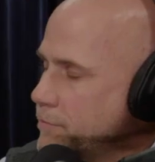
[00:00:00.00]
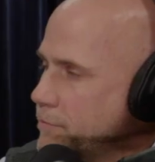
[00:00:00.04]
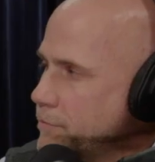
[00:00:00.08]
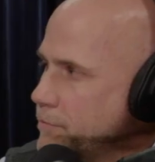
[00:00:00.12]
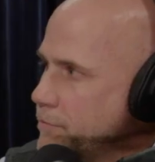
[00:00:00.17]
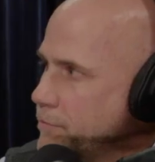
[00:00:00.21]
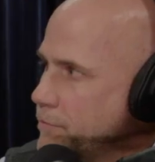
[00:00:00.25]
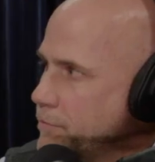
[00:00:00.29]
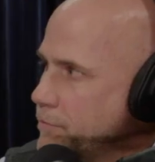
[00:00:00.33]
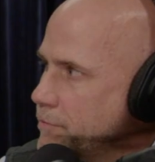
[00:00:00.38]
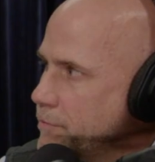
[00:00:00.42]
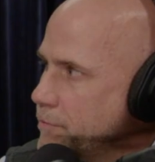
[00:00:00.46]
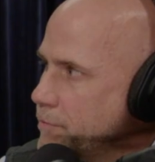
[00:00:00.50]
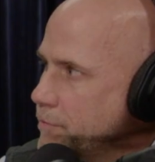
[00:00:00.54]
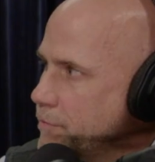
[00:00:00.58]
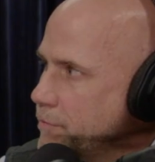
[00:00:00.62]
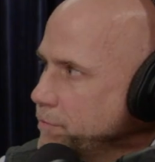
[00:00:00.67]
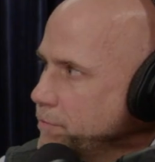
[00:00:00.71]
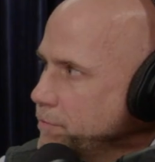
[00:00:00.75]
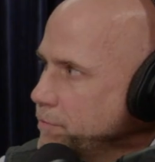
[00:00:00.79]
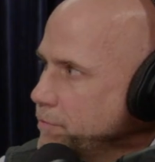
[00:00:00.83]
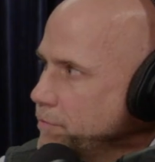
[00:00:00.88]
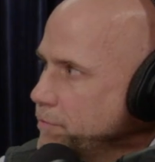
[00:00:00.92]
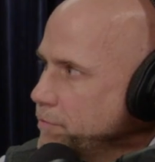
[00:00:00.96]

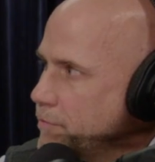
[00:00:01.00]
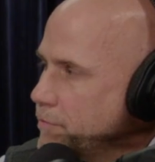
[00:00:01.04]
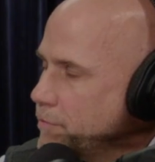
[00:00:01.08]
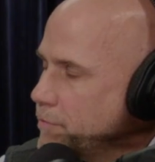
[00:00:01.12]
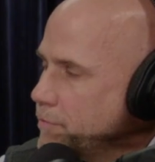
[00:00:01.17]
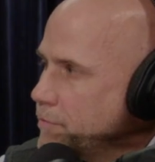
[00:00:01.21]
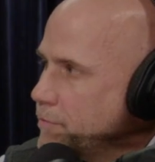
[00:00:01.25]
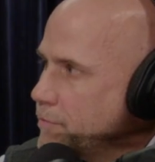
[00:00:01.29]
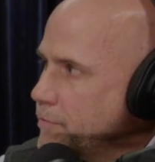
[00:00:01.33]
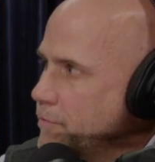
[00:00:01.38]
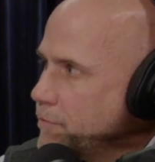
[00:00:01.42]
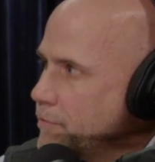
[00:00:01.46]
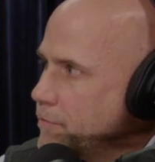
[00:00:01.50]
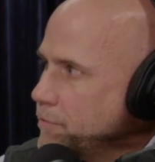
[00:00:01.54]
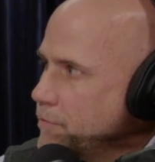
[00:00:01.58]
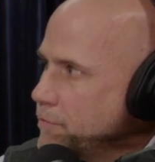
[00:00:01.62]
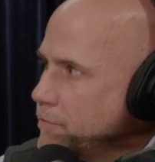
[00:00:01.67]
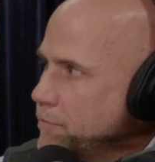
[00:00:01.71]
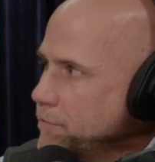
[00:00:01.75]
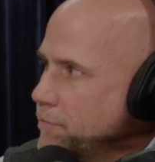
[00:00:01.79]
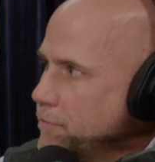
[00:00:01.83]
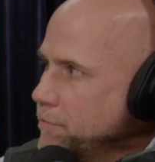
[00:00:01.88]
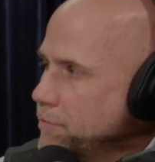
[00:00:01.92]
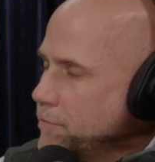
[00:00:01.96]

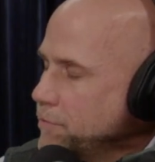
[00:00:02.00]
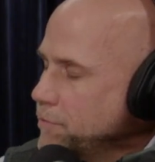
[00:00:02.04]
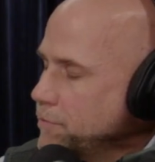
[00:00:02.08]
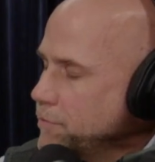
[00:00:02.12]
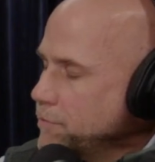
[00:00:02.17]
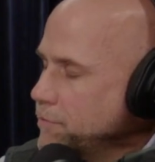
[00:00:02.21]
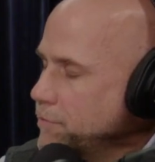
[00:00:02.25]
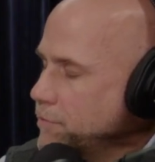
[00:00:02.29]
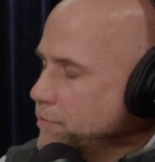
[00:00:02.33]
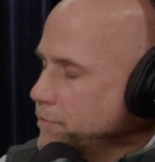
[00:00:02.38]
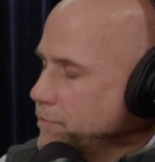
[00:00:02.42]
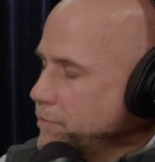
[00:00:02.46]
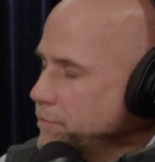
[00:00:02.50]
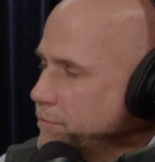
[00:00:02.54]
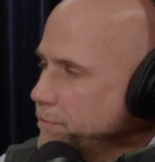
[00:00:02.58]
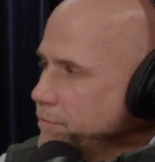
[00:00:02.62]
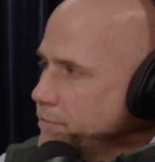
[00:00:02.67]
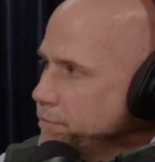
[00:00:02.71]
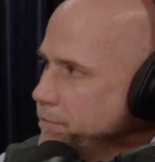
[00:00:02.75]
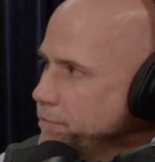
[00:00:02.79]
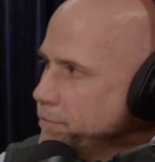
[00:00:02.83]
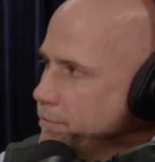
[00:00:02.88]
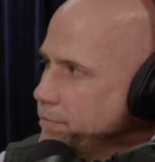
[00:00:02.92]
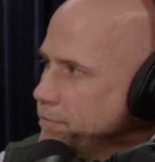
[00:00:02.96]

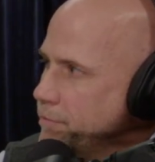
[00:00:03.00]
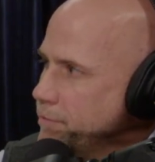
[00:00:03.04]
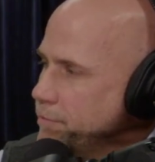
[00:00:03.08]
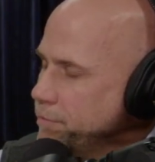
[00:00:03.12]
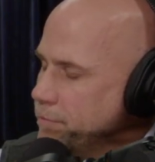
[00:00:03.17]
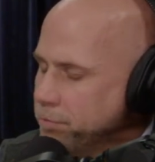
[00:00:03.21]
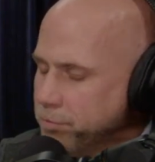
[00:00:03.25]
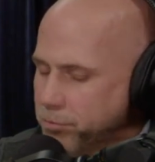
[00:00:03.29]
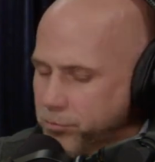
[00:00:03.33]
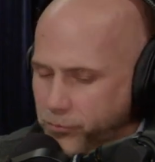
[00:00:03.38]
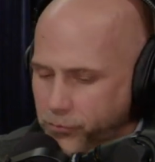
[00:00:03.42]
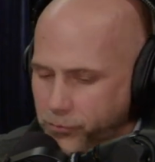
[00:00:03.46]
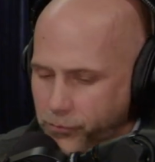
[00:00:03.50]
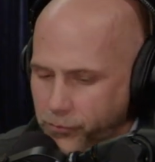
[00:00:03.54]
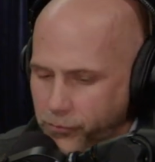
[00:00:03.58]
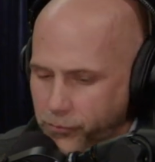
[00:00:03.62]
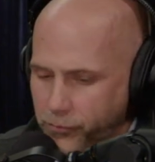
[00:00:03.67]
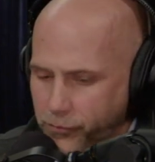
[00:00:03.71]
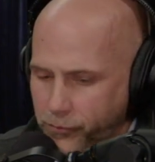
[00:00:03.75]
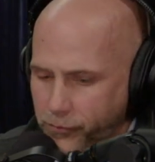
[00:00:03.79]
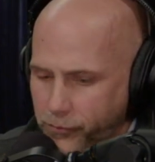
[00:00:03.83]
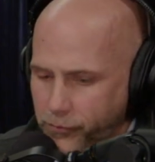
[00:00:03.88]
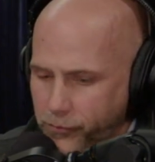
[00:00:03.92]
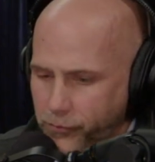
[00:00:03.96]

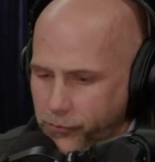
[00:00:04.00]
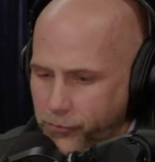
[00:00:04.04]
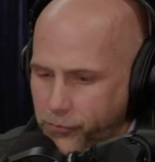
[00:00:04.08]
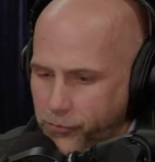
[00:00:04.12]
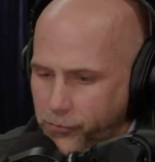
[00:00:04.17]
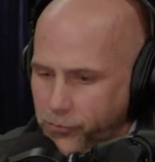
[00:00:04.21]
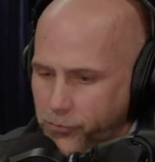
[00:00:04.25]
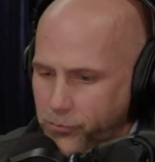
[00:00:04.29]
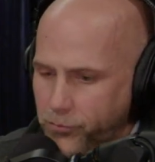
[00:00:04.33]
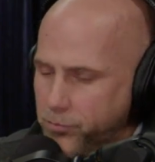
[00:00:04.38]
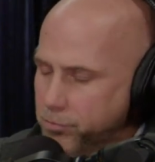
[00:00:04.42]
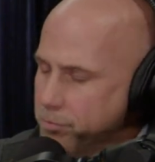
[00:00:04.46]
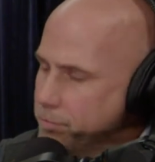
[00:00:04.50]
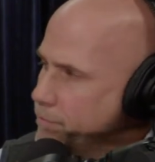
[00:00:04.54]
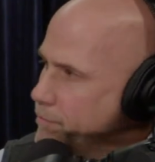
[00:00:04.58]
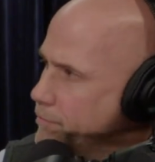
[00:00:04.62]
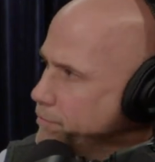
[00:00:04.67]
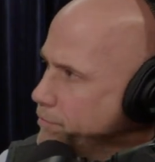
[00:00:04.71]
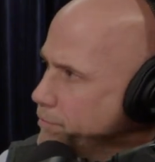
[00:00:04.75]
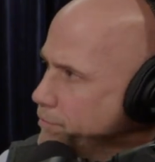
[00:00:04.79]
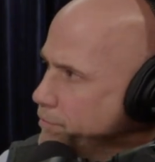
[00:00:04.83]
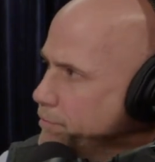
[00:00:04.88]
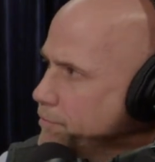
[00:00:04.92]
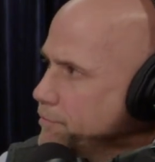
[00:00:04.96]

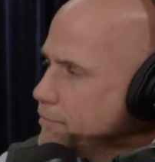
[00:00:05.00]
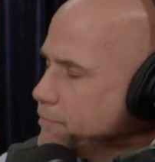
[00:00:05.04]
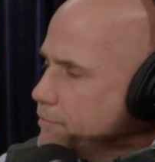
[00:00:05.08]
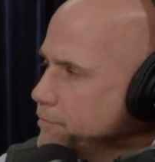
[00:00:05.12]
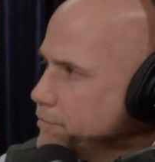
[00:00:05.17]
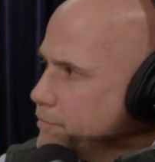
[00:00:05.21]
The person shown says nothing.